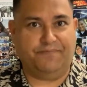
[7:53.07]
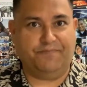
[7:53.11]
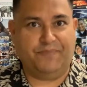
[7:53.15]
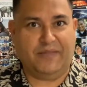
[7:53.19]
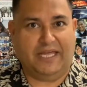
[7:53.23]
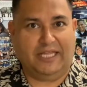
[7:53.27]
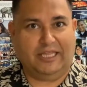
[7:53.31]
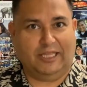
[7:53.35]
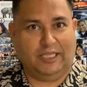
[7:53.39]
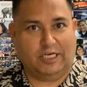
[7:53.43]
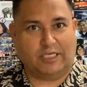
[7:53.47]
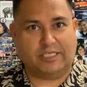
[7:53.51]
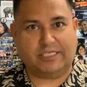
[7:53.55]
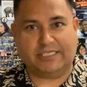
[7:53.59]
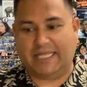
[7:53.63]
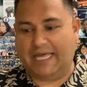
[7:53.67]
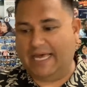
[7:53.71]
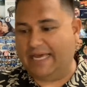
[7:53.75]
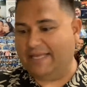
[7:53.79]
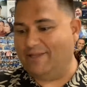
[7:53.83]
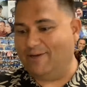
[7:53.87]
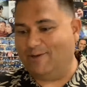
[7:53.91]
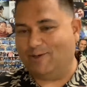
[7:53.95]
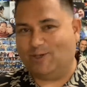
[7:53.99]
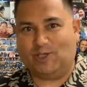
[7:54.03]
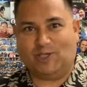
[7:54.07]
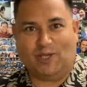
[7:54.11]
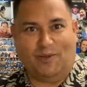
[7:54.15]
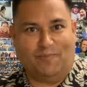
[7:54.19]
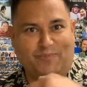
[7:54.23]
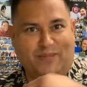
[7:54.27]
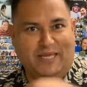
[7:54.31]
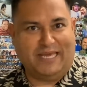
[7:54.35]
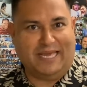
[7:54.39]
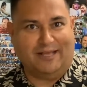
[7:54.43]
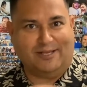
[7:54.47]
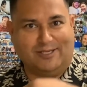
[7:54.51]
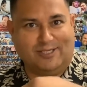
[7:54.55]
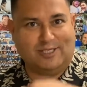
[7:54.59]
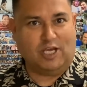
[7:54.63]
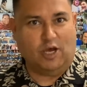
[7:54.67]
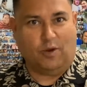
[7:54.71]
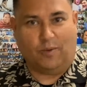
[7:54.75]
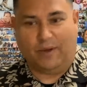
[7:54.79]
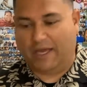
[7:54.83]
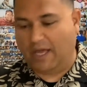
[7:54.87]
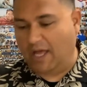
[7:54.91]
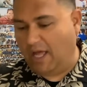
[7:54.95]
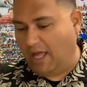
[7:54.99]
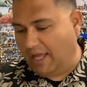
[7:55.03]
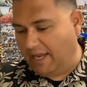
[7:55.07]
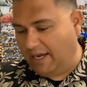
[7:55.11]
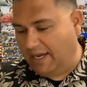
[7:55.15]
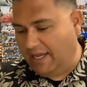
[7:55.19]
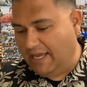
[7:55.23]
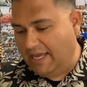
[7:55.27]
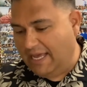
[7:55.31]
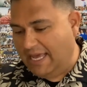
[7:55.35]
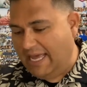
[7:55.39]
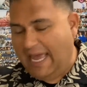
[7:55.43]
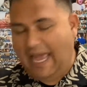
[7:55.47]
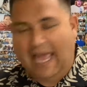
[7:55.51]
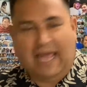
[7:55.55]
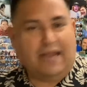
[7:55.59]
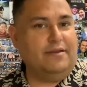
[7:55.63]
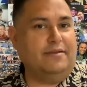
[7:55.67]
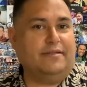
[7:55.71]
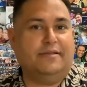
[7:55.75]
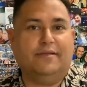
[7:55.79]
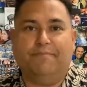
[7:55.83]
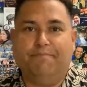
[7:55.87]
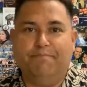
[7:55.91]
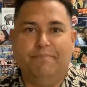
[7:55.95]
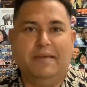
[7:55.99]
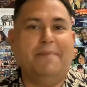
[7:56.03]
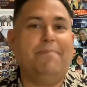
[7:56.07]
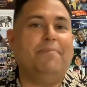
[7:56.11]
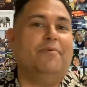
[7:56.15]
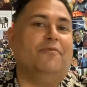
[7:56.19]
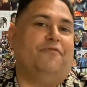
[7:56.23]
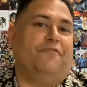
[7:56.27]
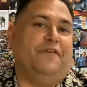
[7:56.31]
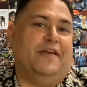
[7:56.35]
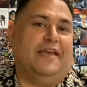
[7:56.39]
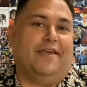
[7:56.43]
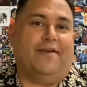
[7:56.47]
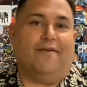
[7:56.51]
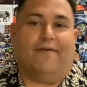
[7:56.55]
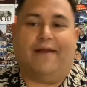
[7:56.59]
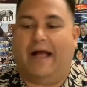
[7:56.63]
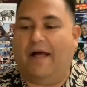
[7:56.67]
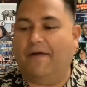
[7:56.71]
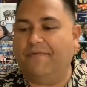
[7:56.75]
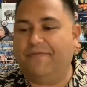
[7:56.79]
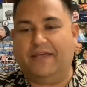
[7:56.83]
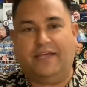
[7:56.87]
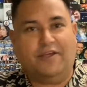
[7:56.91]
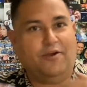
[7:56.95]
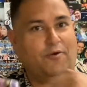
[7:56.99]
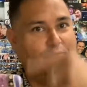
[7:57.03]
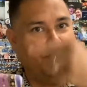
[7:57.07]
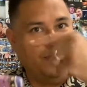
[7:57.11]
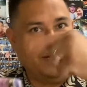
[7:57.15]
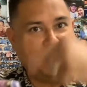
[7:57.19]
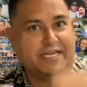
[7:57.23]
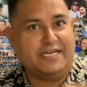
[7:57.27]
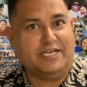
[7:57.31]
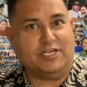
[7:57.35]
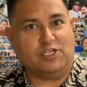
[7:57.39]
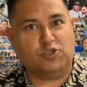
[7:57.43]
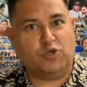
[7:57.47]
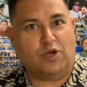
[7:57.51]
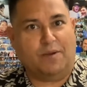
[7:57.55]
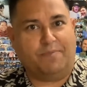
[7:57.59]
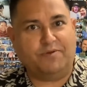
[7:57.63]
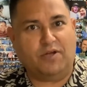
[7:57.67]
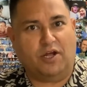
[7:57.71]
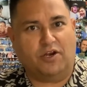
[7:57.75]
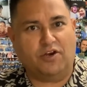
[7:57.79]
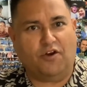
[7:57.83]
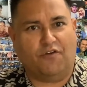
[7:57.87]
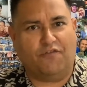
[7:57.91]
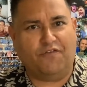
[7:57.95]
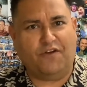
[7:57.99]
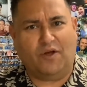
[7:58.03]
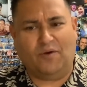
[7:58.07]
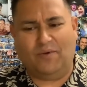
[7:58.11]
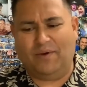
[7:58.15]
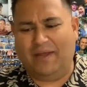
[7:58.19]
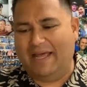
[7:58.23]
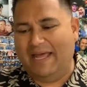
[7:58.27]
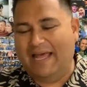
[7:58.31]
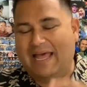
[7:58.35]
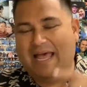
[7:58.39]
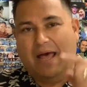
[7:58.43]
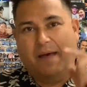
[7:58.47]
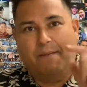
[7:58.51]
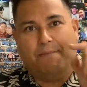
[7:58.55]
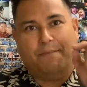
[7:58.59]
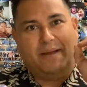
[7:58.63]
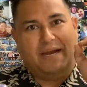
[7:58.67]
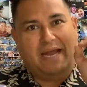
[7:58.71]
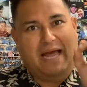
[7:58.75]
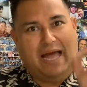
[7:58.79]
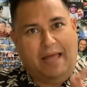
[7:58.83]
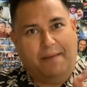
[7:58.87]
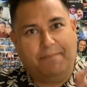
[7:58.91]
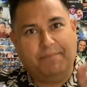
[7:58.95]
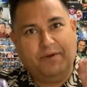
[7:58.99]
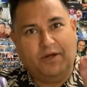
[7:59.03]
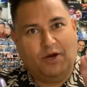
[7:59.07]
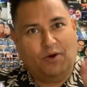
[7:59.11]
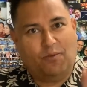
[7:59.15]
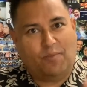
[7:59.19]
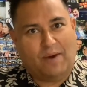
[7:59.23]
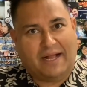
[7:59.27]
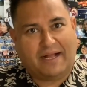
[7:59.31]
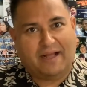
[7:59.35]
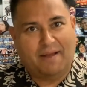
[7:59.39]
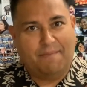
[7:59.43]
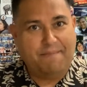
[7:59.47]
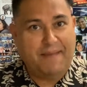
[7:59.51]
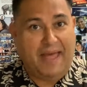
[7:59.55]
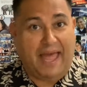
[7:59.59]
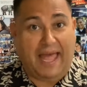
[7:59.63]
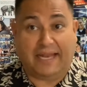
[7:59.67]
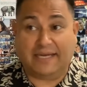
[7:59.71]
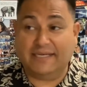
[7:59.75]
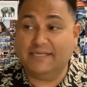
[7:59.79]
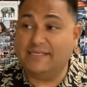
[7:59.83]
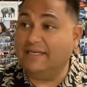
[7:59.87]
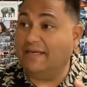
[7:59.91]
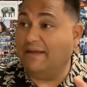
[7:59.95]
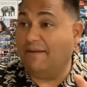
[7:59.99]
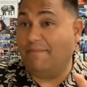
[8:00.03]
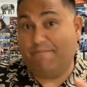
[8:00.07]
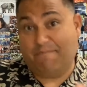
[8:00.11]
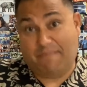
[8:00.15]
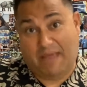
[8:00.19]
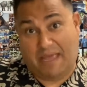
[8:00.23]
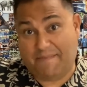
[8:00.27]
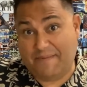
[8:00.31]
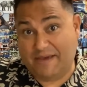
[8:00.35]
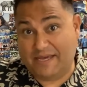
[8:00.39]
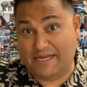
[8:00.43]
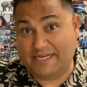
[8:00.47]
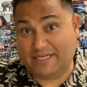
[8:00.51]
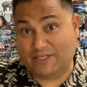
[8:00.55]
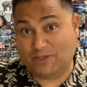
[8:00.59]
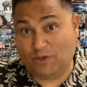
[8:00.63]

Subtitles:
It looks like there's something else going on, and people figure out that you're reading a script on your phone, but I'm going to recommend, maybe it is